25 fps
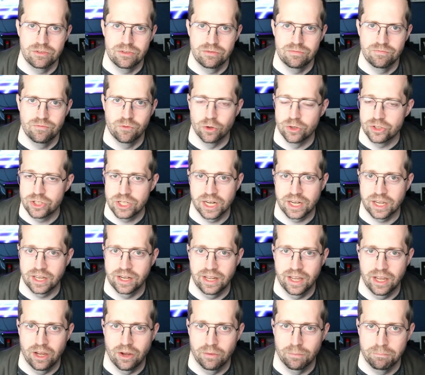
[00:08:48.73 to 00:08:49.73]
for checking
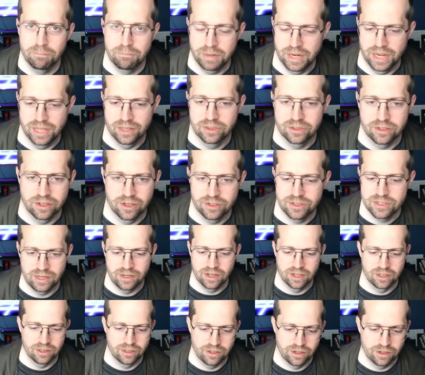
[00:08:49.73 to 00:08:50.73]
out Bad Thoughts.
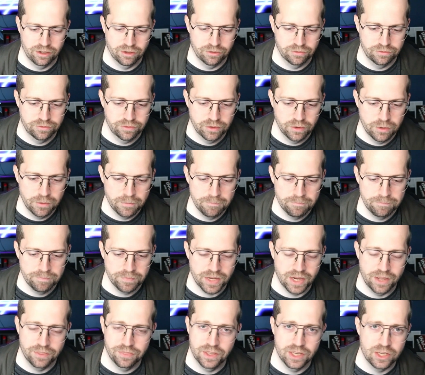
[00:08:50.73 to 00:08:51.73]
I
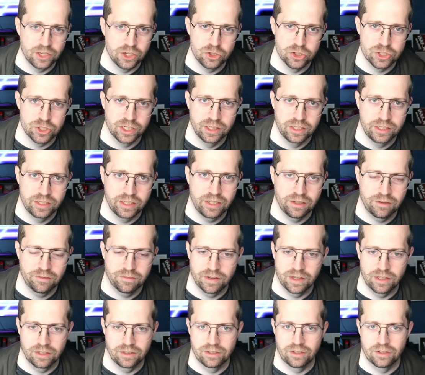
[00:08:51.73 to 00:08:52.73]
Think You Should
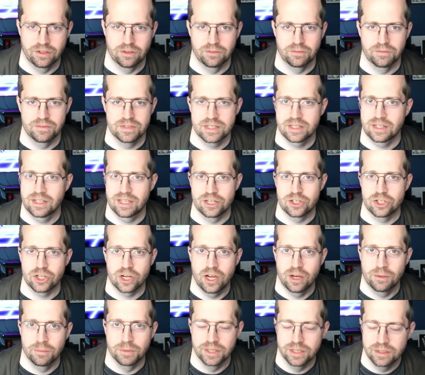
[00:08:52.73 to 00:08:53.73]
Leave. I love sketch
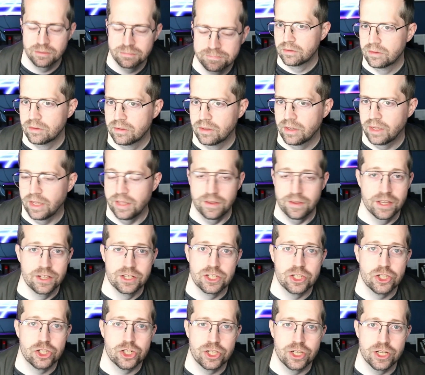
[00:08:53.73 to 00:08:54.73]
comedy. And
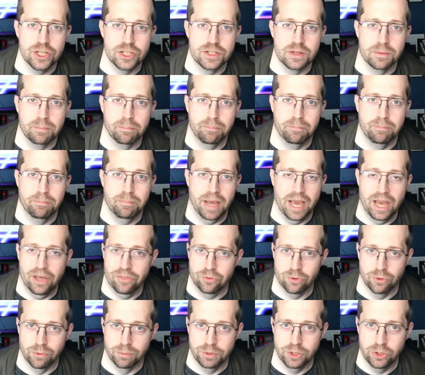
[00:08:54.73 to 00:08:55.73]
this is just
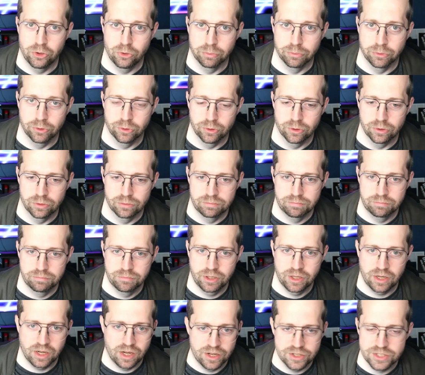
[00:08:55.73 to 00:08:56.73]
bathroom humor,
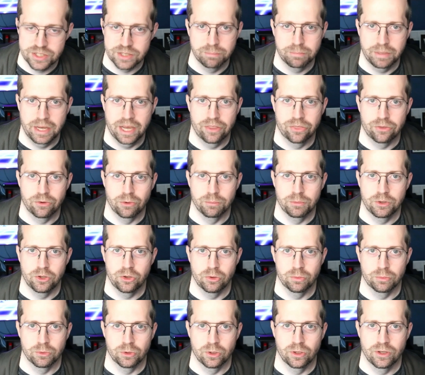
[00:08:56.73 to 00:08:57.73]
constant bathroom
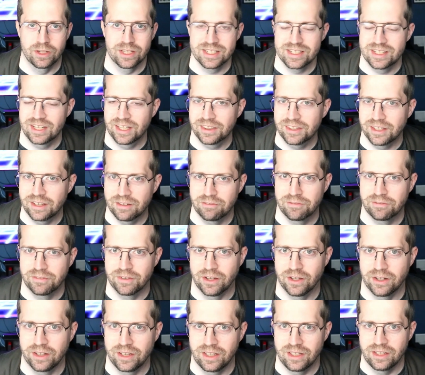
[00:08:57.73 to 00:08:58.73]
humor. It's not that
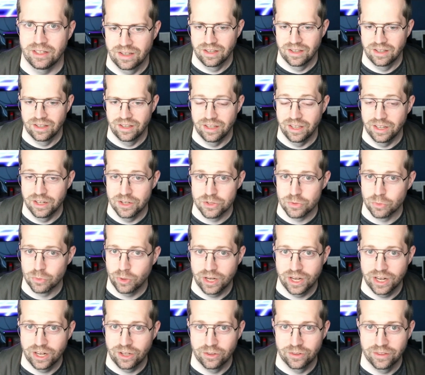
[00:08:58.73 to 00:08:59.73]
funny. And it's wild